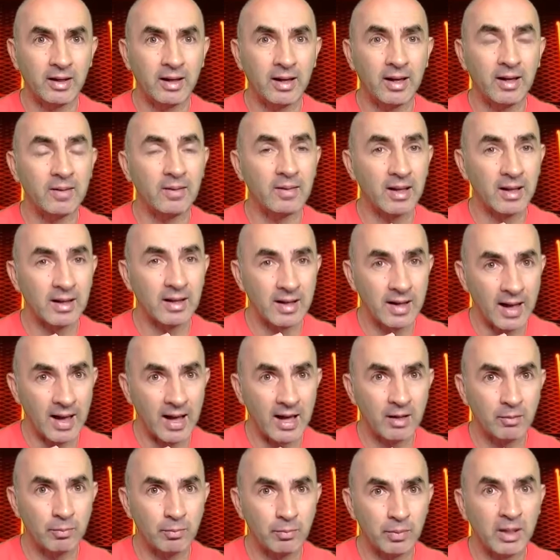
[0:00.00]
and there
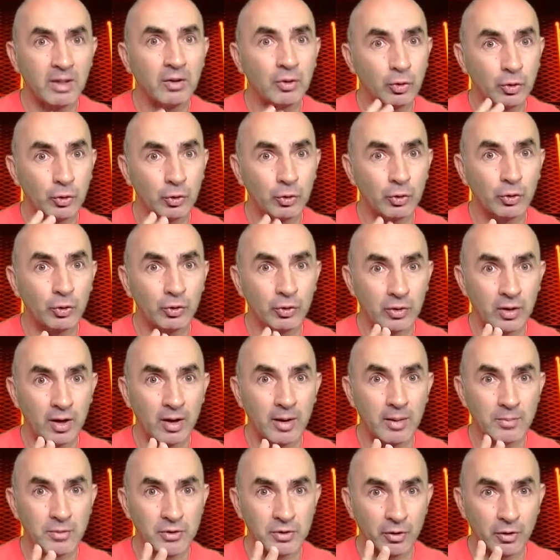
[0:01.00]
can be, two
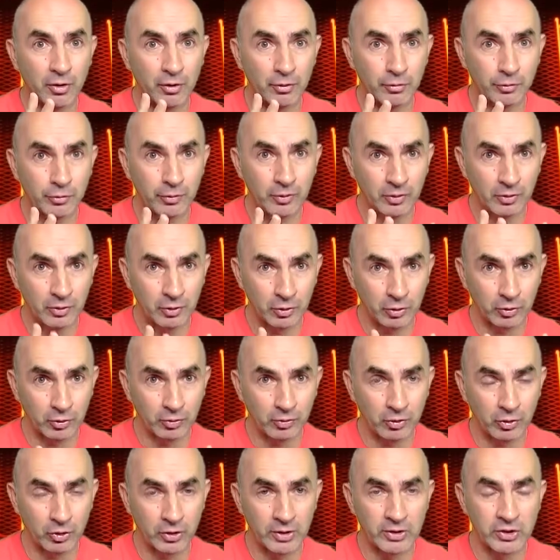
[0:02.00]
types of
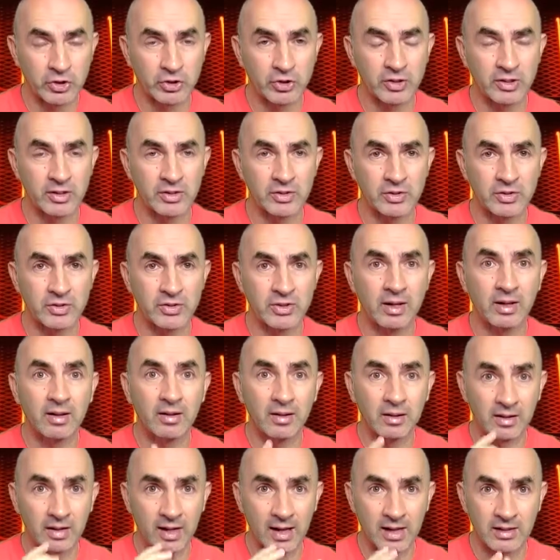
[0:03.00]
Christians
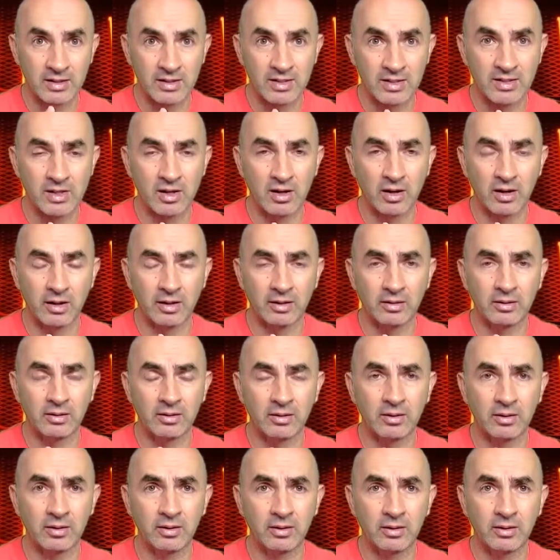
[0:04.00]
that side.
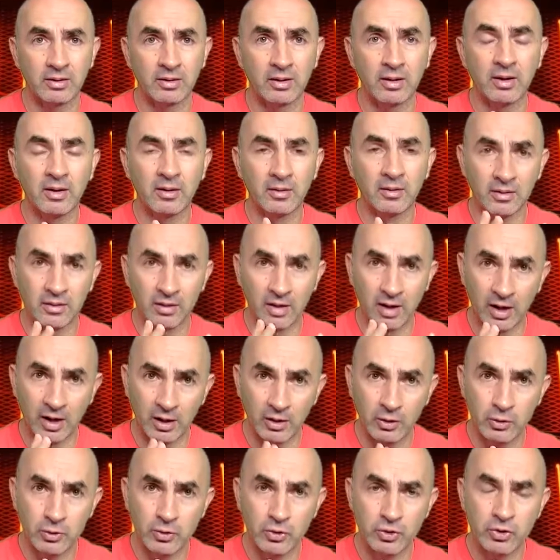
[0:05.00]

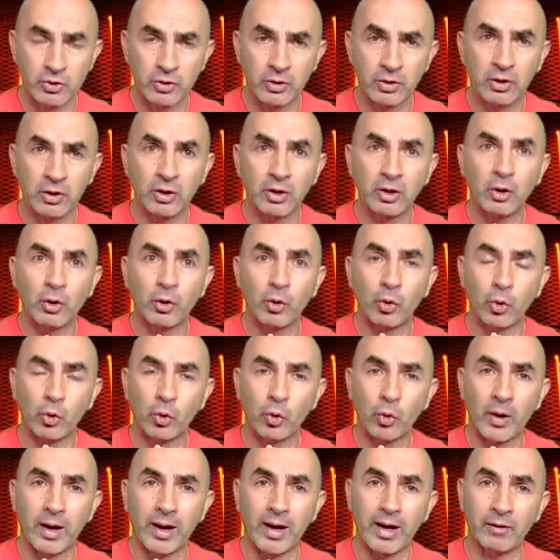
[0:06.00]
Those
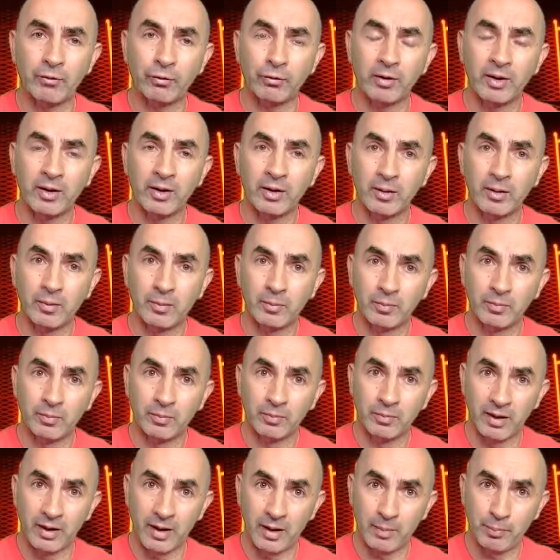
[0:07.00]
who have
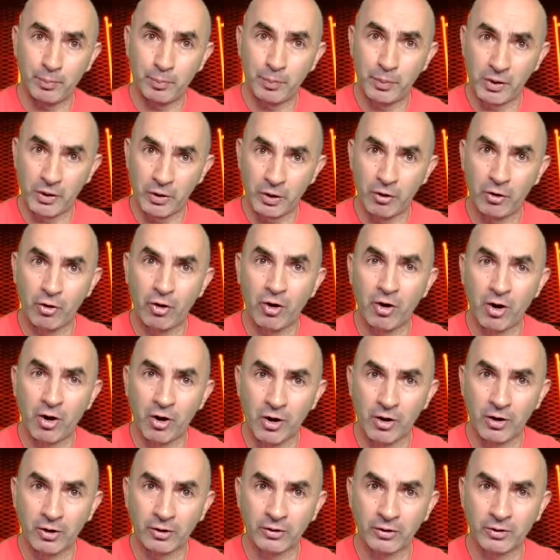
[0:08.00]
a pure
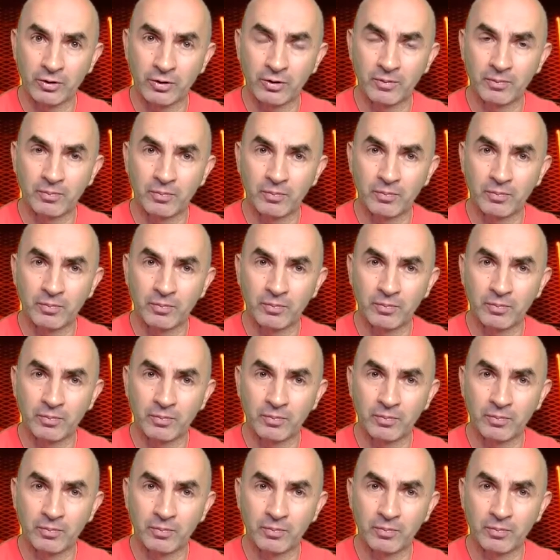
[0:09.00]
heart,